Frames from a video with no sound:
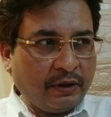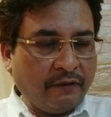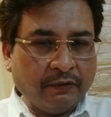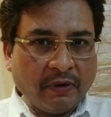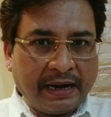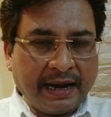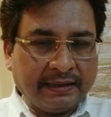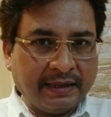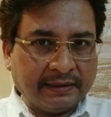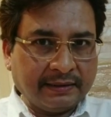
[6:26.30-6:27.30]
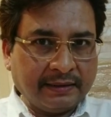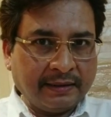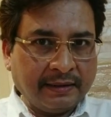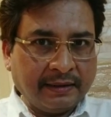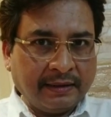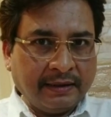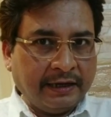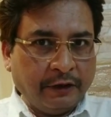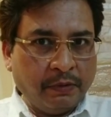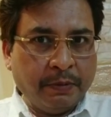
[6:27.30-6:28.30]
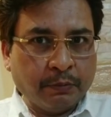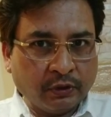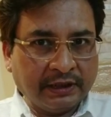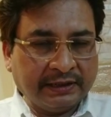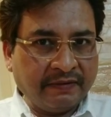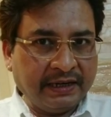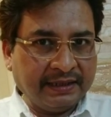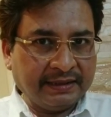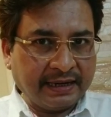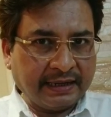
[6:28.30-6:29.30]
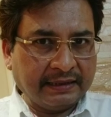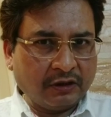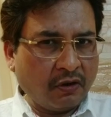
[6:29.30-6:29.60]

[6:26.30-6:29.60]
if you write like this, it will be more than 17 seconds